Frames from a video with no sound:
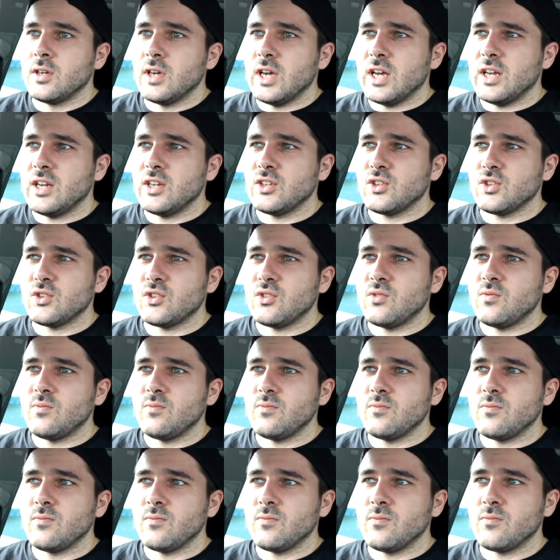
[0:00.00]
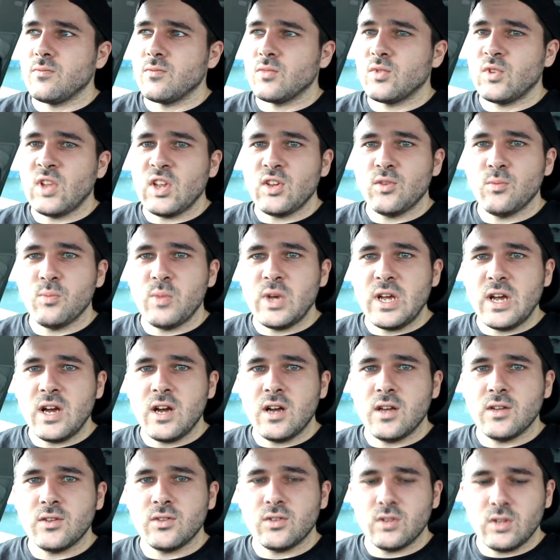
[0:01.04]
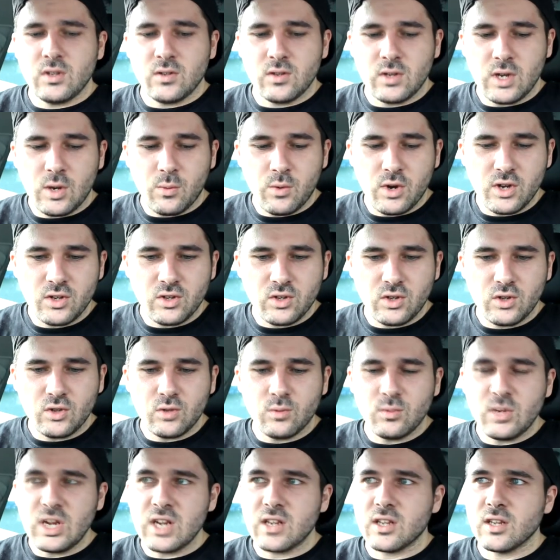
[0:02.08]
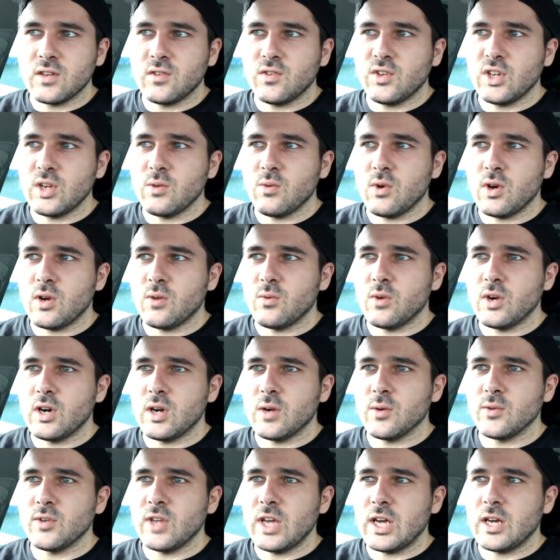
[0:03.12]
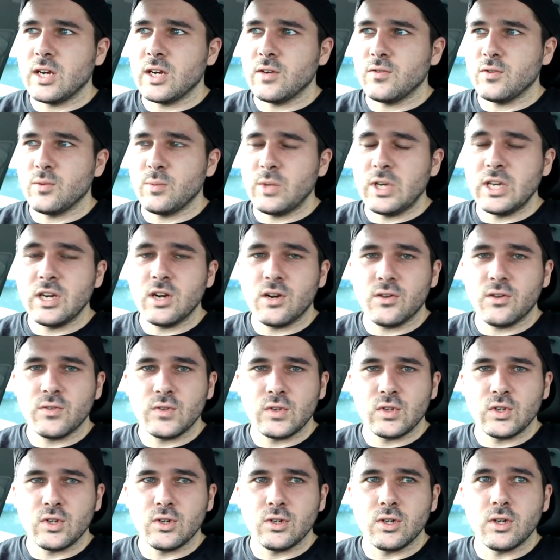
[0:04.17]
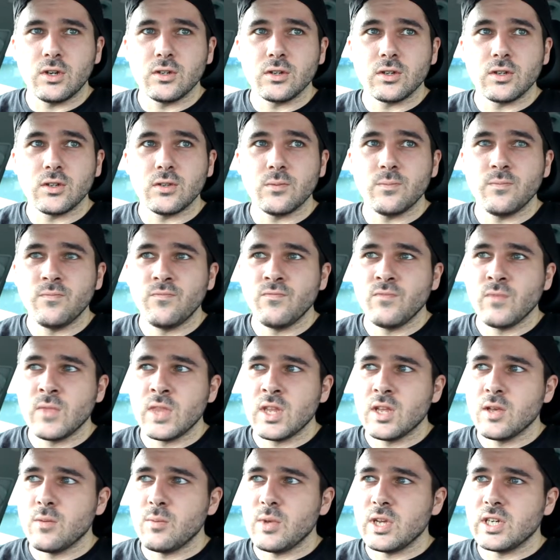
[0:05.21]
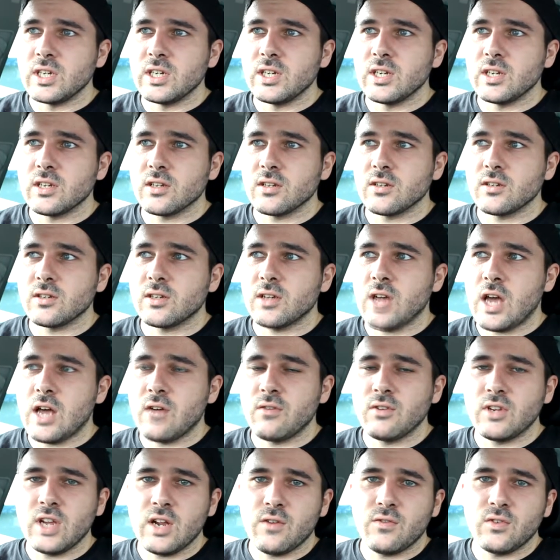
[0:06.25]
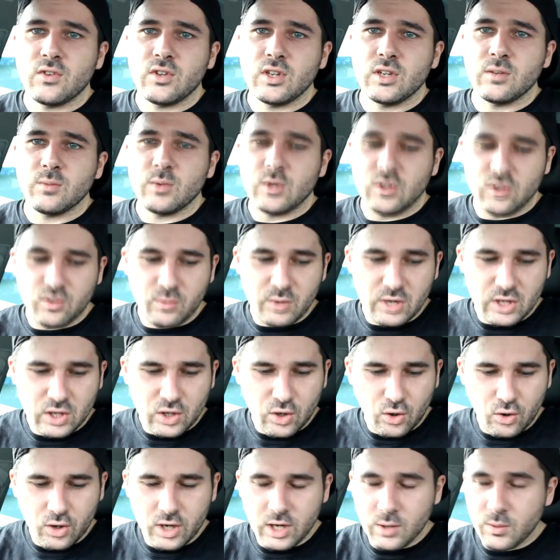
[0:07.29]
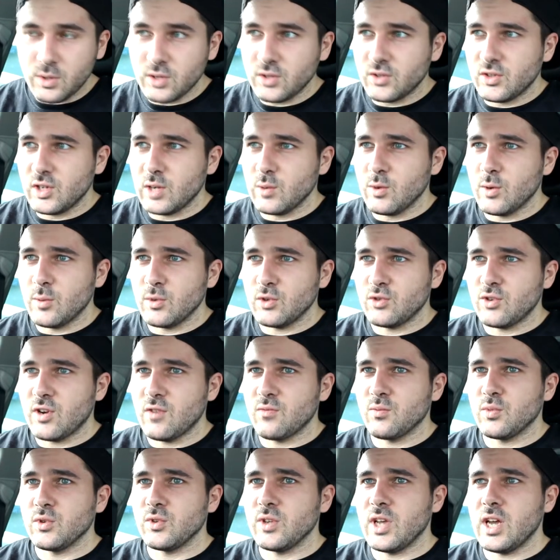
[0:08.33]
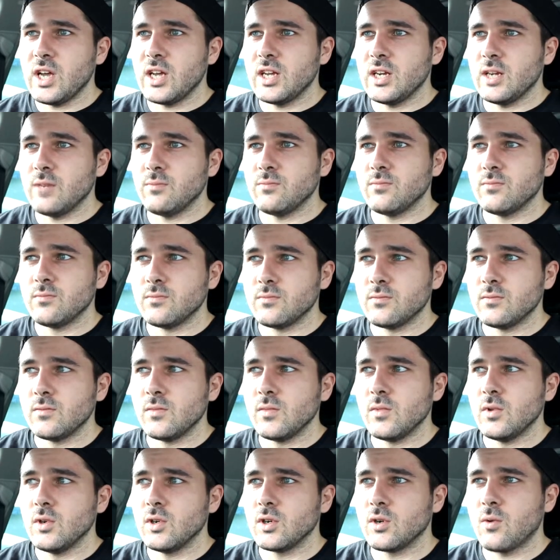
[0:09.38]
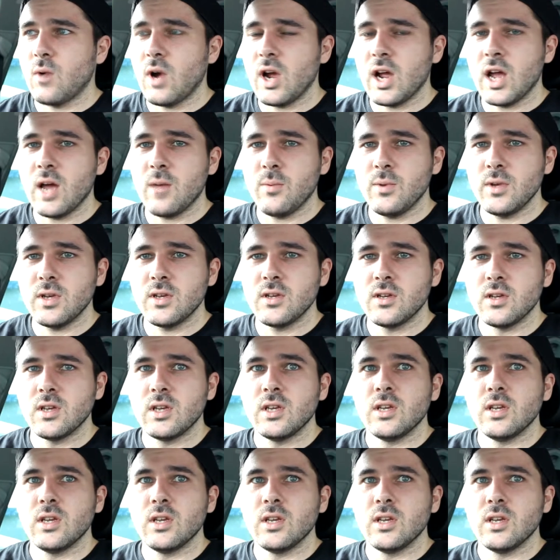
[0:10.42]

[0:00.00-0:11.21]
and I just set some PRs. I wanted to do some deadlifts, see where I was at after being off for so long and being in a calorie deficit because I've been cutting. I wanted to see where my strength was at, and I'm quite happy.